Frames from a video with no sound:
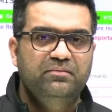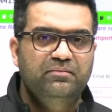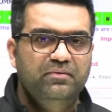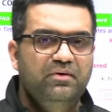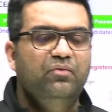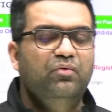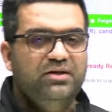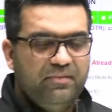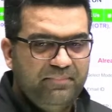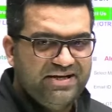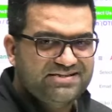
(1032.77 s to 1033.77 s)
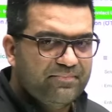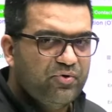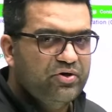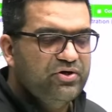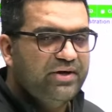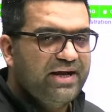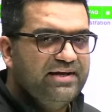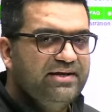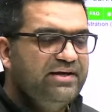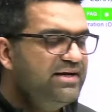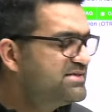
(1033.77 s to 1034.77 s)
what based upon your
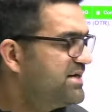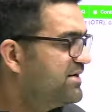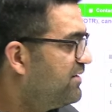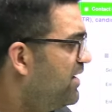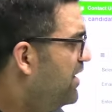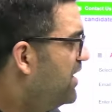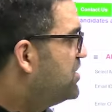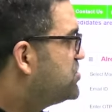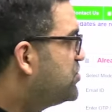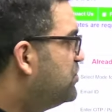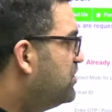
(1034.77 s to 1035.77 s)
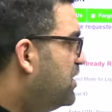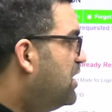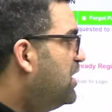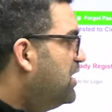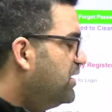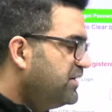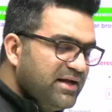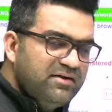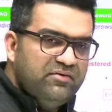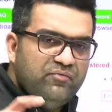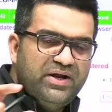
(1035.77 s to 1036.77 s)
category, etc. So
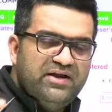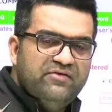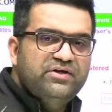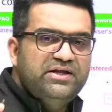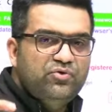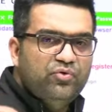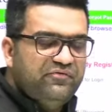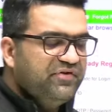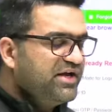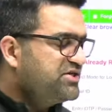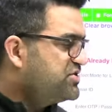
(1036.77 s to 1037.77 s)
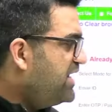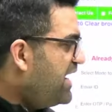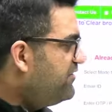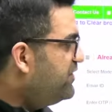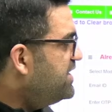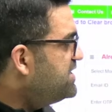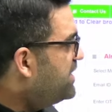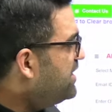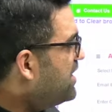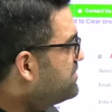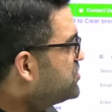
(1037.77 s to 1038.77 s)
then whenever the notification advertisement
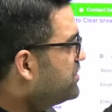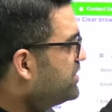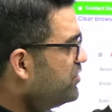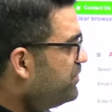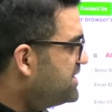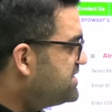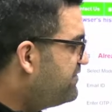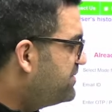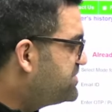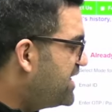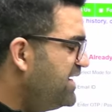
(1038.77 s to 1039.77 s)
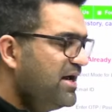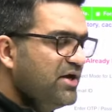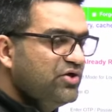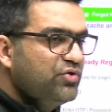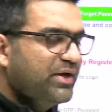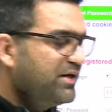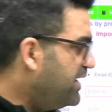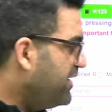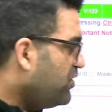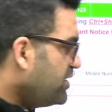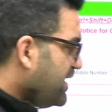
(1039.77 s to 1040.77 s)
comes on the UPSC website, you can click
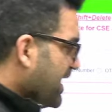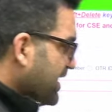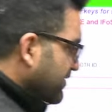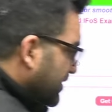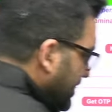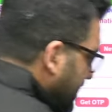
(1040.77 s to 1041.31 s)
on that, like